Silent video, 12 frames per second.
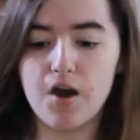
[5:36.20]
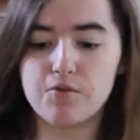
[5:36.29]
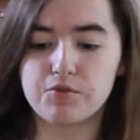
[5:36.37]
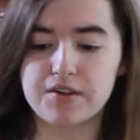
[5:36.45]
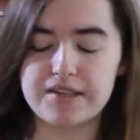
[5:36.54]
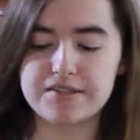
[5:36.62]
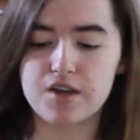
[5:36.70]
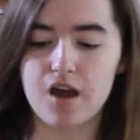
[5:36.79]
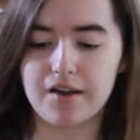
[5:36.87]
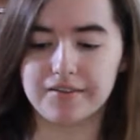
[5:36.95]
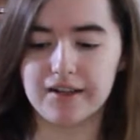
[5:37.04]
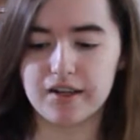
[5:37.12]
For this
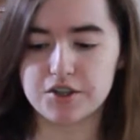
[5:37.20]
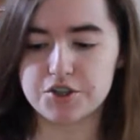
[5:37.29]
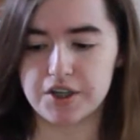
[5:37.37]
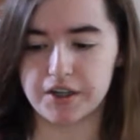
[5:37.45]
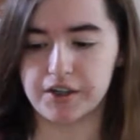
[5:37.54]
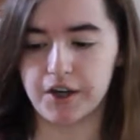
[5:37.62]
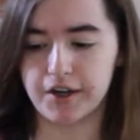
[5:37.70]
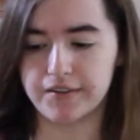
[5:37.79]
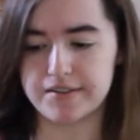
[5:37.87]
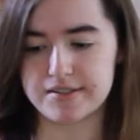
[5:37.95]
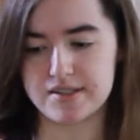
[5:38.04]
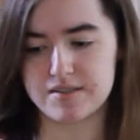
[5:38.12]
conduct, she
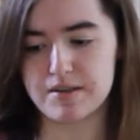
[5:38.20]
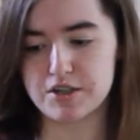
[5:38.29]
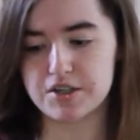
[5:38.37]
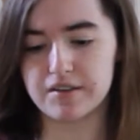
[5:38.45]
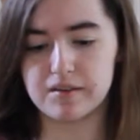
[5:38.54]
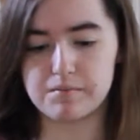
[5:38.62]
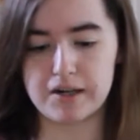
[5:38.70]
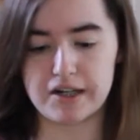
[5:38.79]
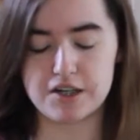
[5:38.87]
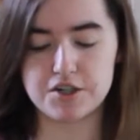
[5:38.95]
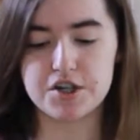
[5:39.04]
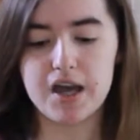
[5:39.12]
incurred the suspicion of the
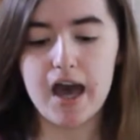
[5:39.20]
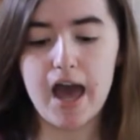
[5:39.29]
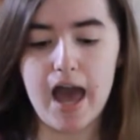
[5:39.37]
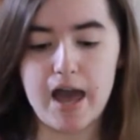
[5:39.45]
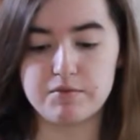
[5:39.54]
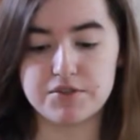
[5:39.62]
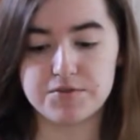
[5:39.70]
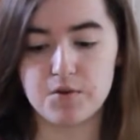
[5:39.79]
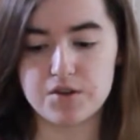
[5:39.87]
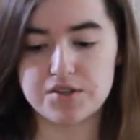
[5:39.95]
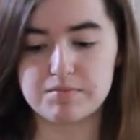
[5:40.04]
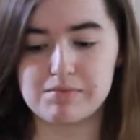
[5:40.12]
British and was
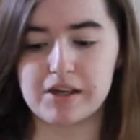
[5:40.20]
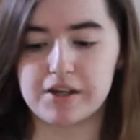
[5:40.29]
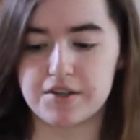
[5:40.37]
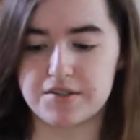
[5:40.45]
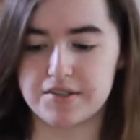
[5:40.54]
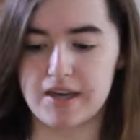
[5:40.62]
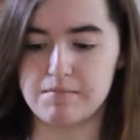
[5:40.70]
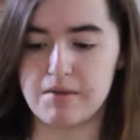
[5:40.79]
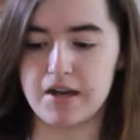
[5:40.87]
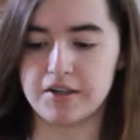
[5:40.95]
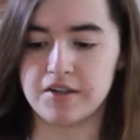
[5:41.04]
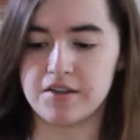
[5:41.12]
forced to make her escape
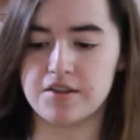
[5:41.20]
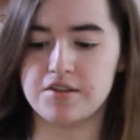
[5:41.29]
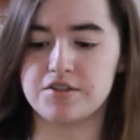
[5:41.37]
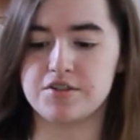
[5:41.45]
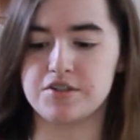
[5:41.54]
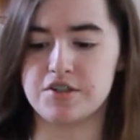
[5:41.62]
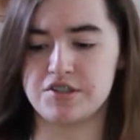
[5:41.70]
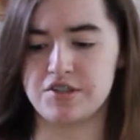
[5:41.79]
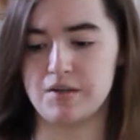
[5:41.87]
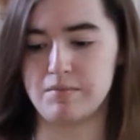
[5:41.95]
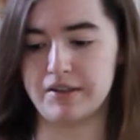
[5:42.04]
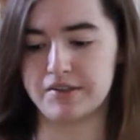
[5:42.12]
under these
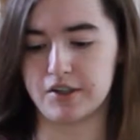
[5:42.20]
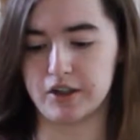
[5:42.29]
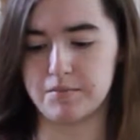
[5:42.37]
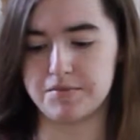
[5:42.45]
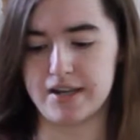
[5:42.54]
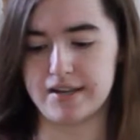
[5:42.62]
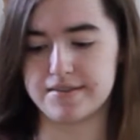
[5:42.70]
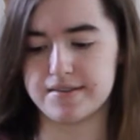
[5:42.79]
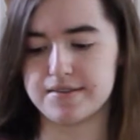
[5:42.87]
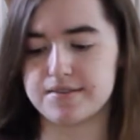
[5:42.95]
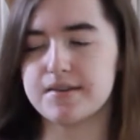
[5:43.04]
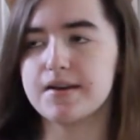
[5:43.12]
disturbing
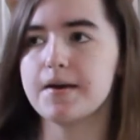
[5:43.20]
circumstances.